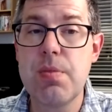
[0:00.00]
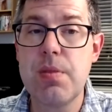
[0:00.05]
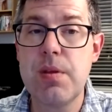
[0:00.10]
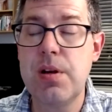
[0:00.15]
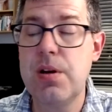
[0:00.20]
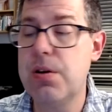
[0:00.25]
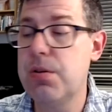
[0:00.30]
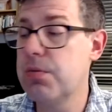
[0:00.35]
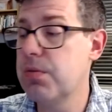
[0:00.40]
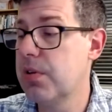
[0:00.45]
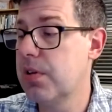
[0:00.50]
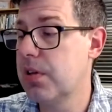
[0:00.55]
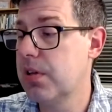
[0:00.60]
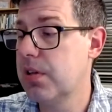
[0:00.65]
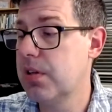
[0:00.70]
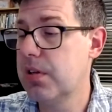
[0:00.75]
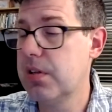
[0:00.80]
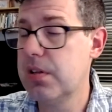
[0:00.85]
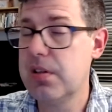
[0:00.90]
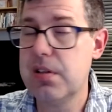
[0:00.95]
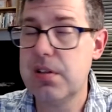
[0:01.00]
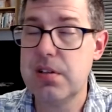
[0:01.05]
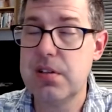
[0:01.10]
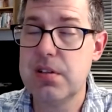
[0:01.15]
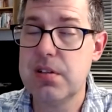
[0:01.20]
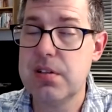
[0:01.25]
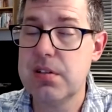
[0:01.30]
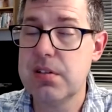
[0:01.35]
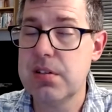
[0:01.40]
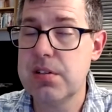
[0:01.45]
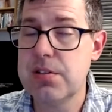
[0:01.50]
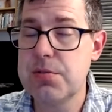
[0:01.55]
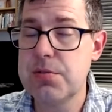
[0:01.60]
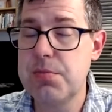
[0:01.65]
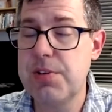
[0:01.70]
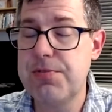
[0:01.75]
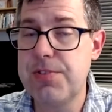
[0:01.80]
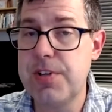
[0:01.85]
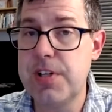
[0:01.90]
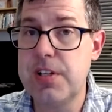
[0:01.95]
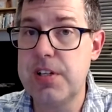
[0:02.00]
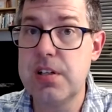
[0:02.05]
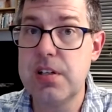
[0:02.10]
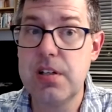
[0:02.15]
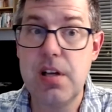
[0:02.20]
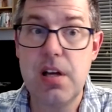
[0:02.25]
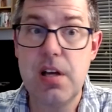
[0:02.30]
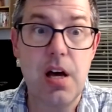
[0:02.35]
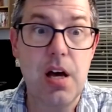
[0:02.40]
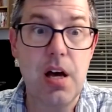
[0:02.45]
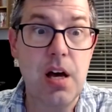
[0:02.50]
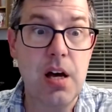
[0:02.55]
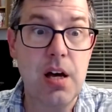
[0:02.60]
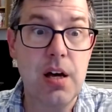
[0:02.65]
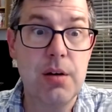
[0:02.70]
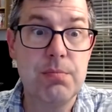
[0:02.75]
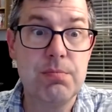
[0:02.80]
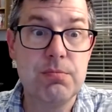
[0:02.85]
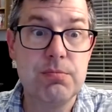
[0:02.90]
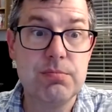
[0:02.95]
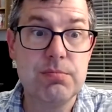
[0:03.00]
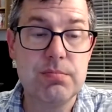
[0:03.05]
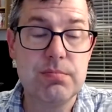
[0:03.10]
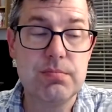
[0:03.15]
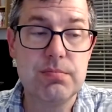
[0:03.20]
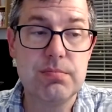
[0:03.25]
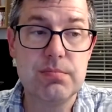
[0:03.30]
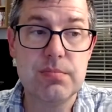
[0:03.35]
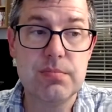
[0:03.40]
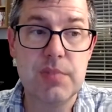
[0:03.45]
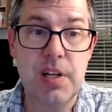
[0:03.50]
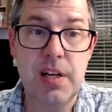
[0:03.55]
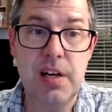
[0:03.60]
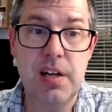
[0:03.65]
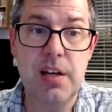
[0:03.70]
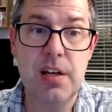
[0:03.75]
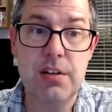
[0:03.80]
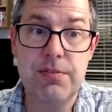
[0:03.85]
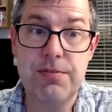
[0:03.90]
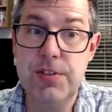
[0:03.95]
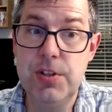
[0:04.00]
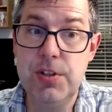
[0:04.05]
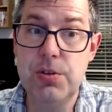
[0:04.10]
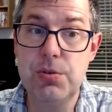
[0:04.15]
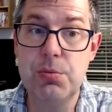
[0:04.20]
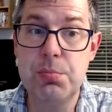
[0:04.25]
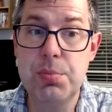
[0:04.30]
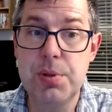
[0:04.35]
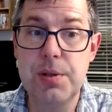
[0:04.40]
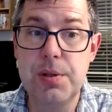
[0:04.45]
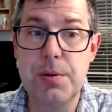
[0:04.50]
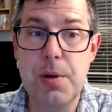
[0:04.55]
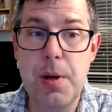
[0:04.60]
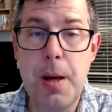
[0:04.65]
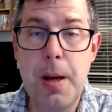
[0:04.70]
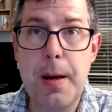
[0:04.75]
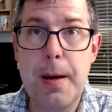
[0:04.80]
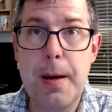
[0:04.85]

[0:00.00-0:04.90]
you know, unless my friend. And I had a few, but